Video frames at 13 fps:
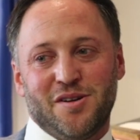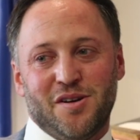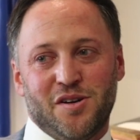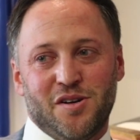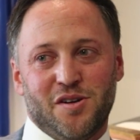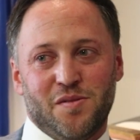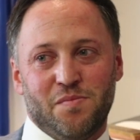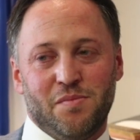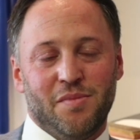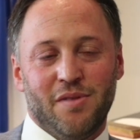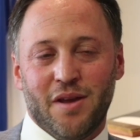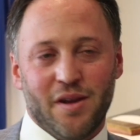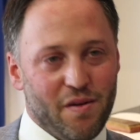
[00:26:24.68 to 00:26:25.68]

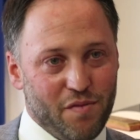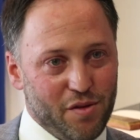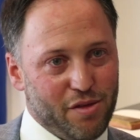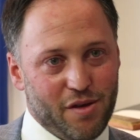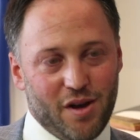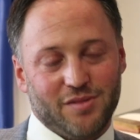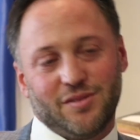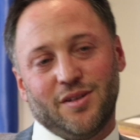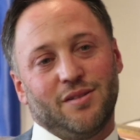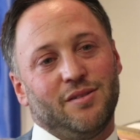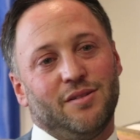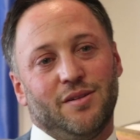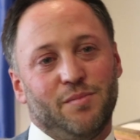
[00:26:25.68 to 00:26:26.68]
They never thought
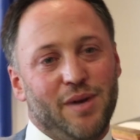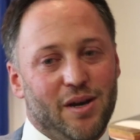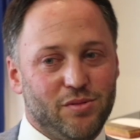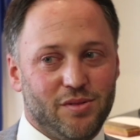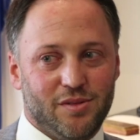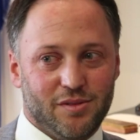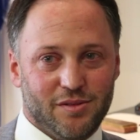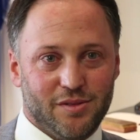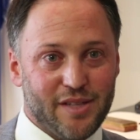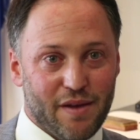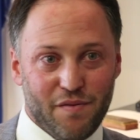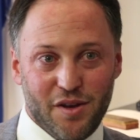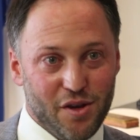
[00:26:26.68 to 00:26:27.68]
that about
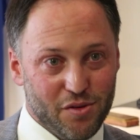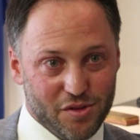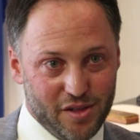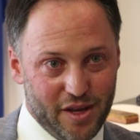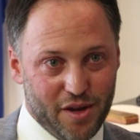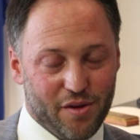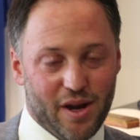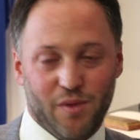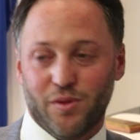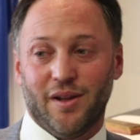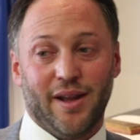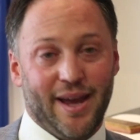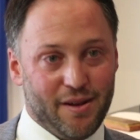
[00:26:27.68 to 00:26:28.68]
7 years later I
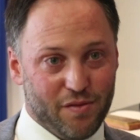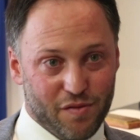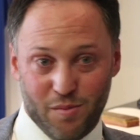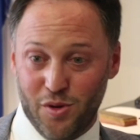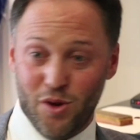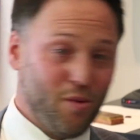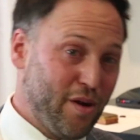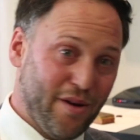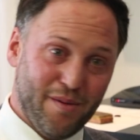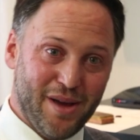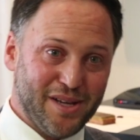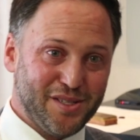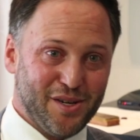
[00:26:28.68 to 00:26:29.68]
would land from nowhere
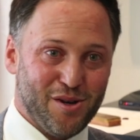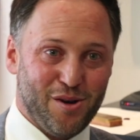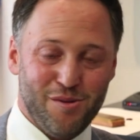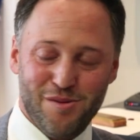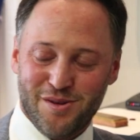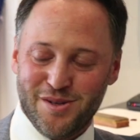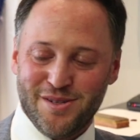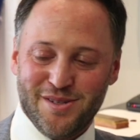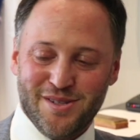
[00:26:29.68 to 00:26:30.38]
in Mexico.